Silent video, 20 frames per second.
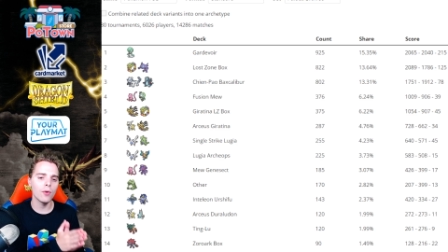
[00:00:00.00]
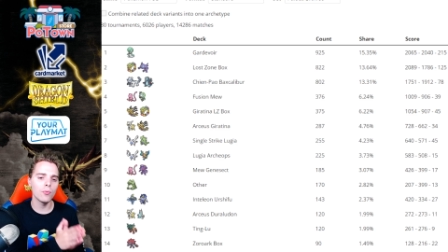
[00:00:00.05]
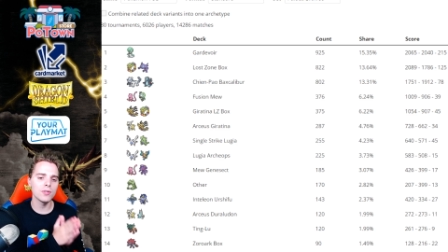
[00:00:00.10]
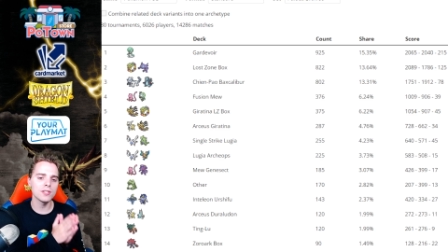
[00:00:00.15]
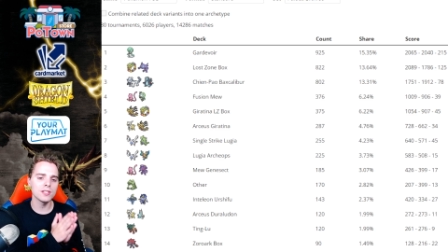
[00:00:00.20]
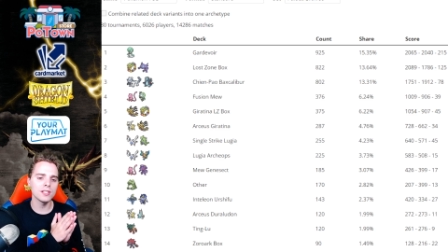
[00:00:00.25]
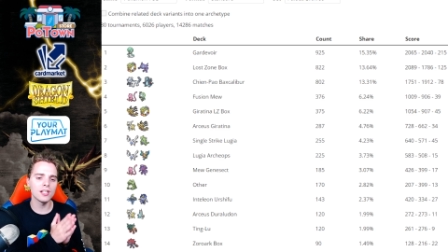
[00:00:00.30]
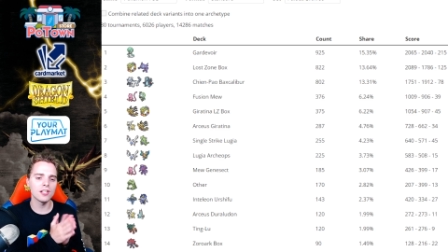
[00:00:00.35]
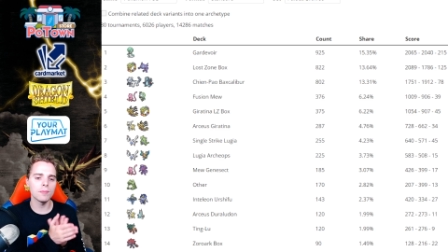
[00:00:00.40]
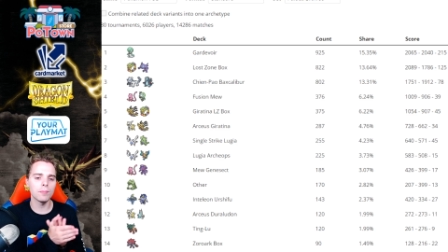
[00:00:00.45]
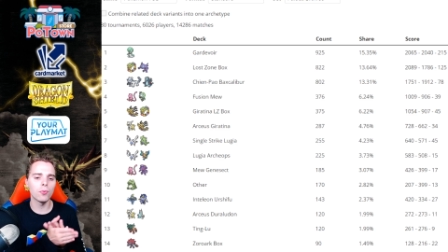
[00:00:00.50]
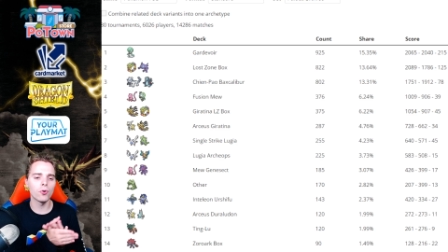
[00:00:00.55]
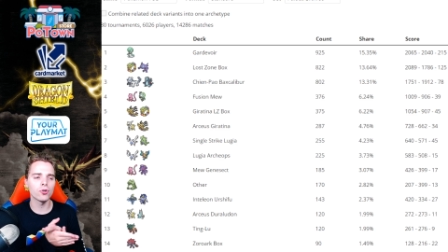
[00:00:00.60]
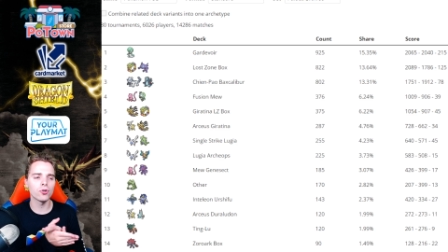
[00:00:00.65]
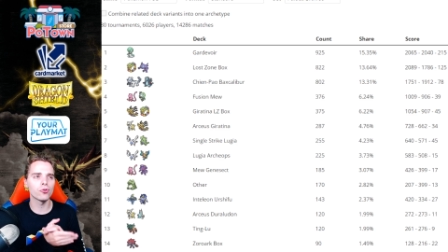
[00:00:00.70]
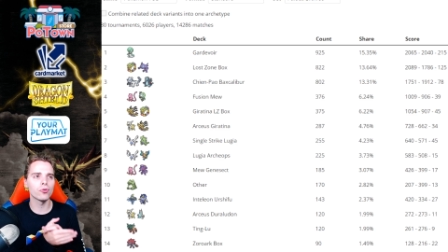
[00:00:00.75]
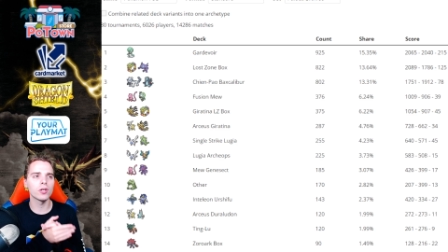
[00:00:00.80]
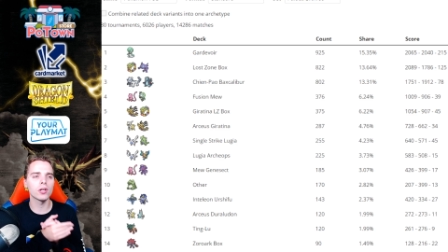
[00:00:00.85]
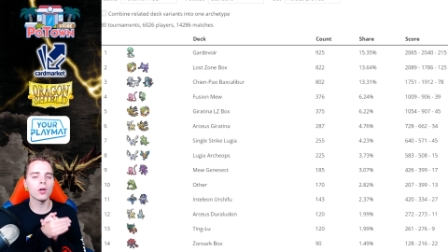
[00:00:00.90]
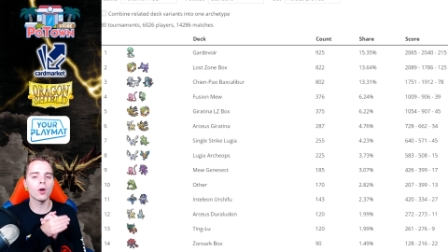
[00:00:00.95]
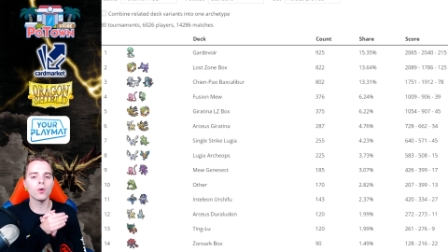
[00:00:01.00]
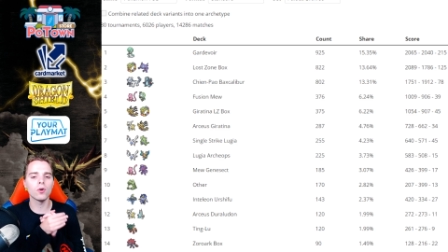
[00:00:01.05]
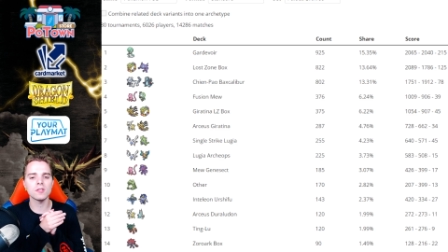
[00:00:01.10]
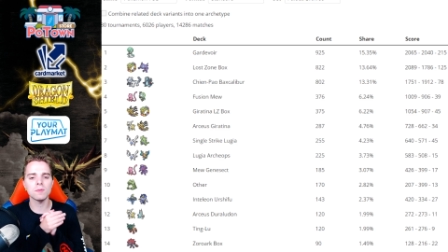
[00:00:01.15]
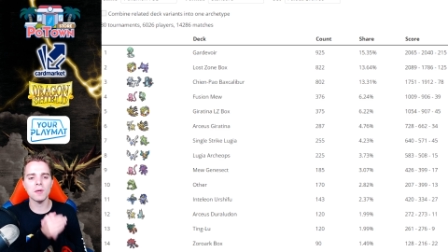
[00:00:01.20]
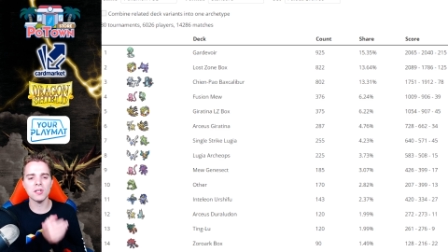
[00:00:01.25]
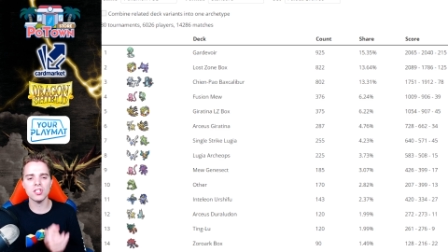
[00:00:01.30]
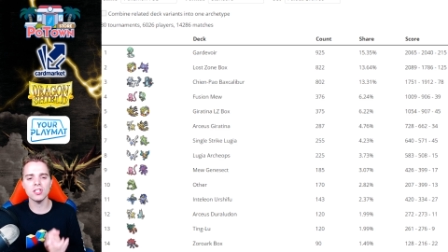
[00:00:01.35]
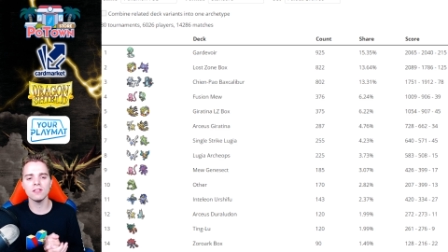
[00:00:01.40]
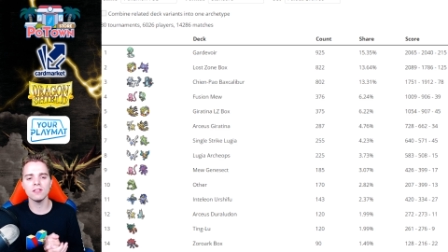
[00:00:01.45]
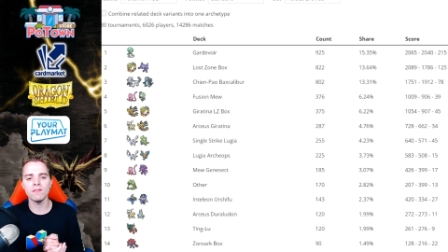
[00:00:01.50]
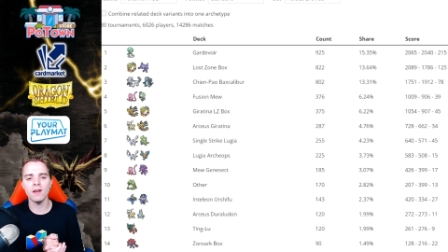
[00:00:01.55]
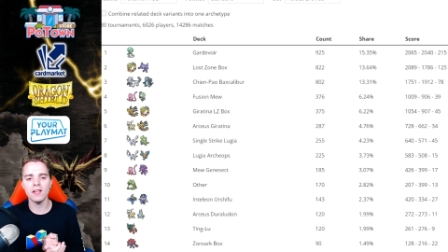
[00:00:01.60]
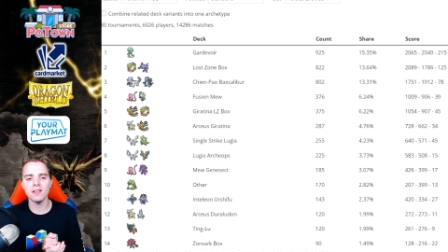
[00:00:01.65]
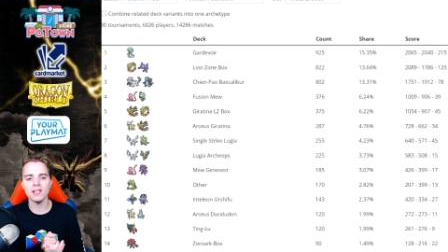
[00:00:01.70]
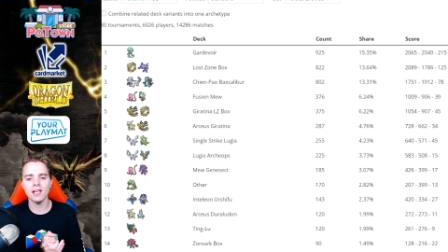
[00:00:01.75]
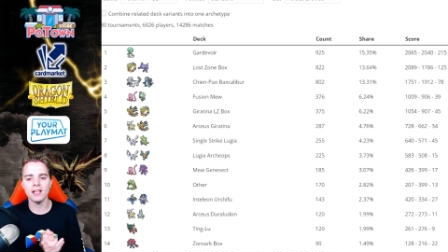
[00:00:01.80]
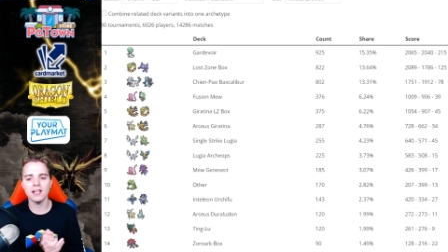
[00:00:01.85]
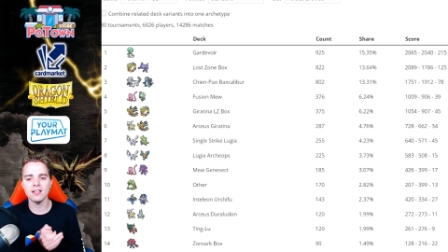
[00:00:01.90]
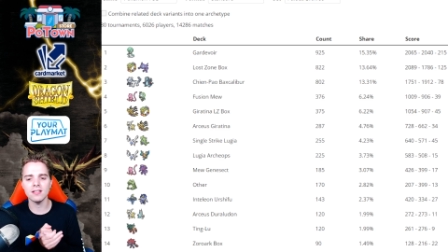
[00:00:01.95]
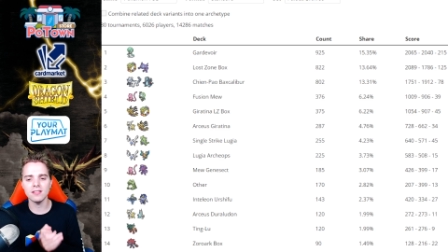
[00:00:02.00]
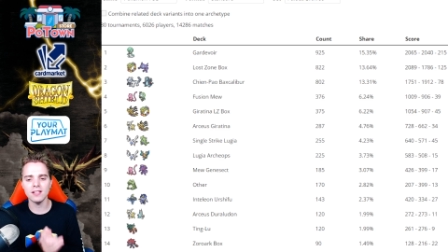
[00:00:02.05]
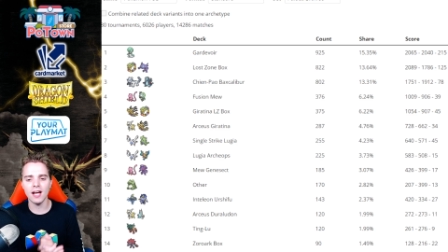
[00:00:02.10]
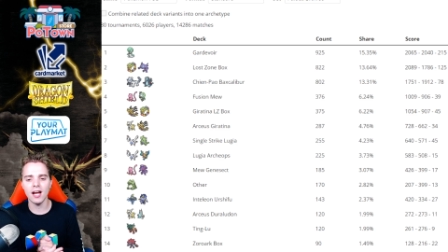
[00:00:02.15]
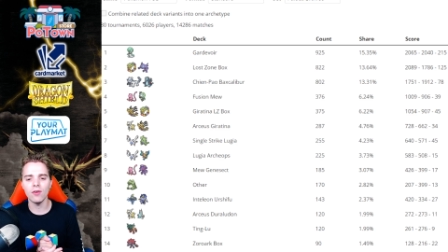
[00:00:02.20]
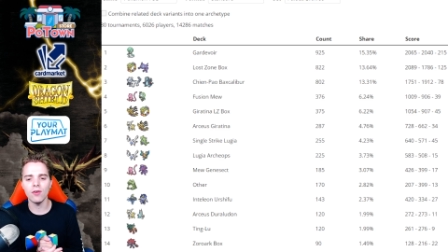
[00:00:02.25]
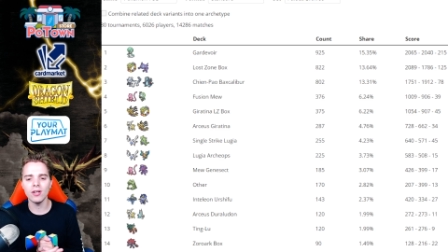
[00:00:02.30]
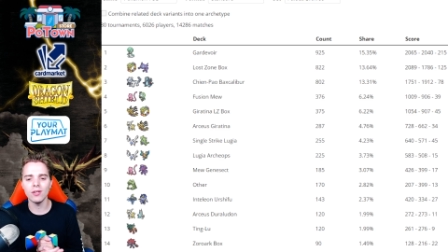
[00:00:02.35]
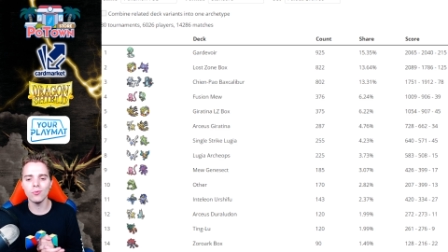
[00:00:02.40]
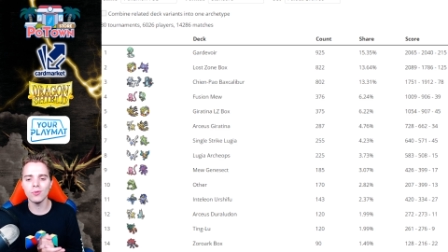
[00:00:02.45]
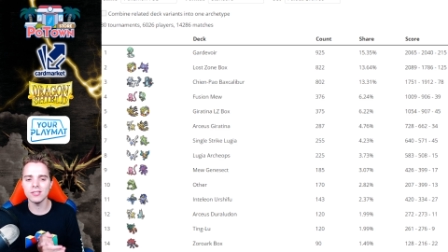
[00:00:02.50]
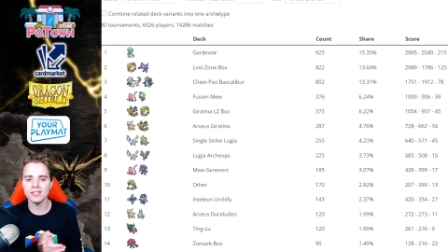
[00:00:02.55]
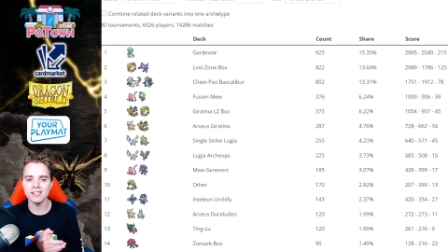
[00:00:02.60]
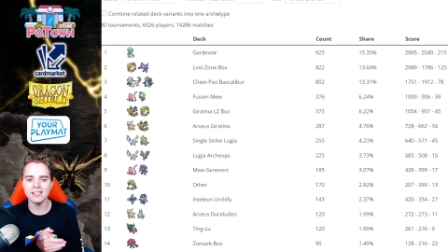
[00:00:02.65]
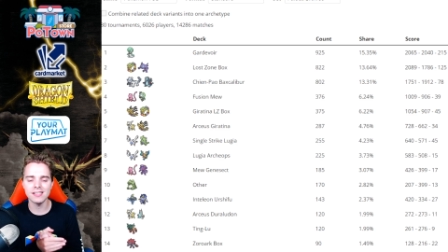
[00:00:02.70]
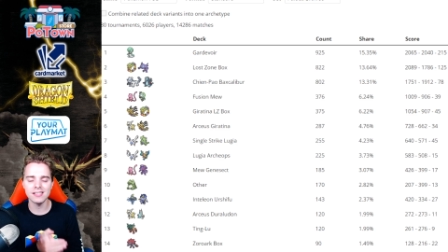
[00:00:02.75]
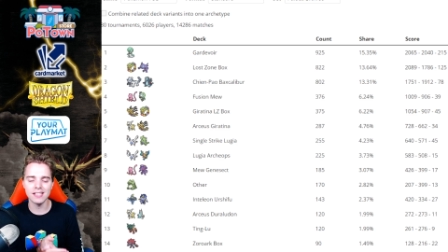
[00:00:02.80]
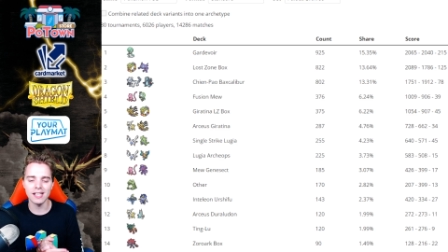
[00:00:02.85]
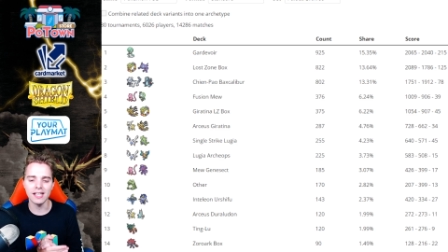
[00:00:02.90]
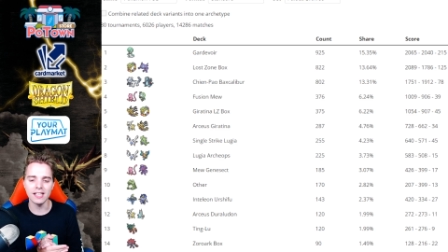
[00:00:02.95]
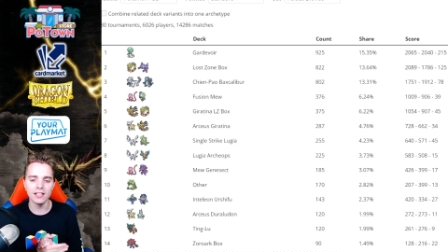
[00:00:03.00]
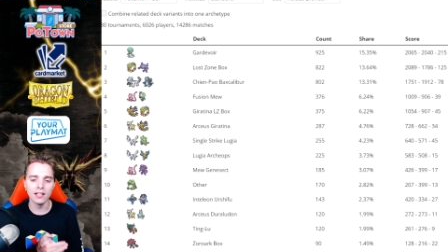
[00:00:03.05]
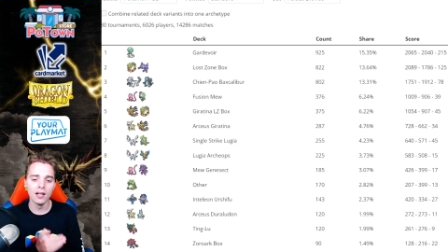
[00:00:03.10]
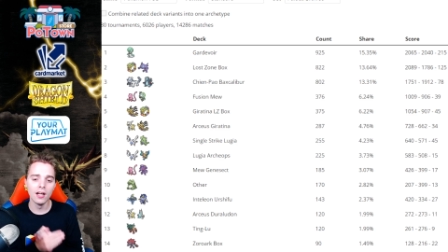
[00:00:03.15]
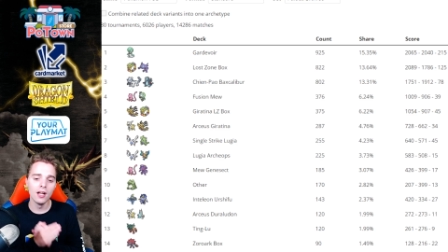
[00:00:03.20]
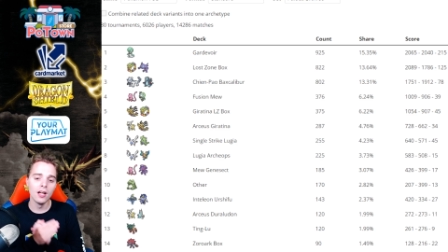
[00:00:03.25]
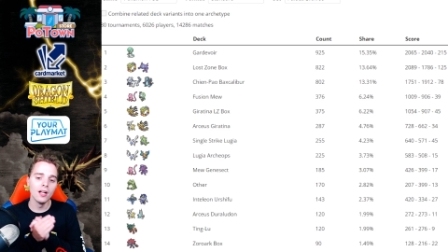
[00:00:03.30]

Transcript: We've seen in the Puerto Rico special event that the tie rate was insane.